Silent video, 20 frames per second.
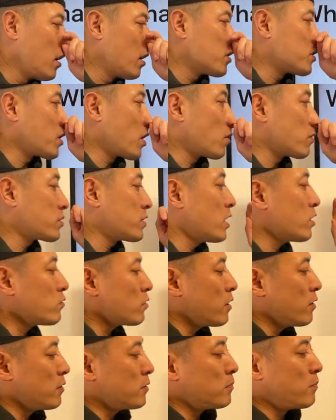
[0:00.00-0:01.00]
So
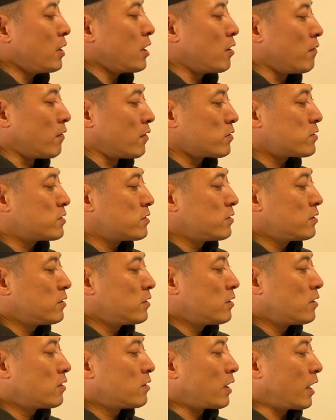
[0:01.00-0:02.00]
centralized metaverse,
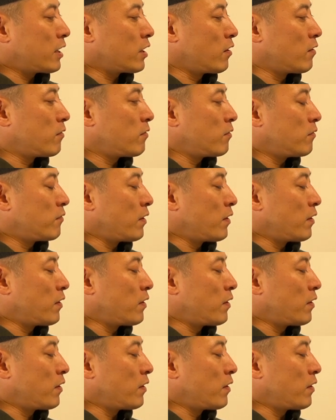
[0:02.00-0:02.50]
like, you know,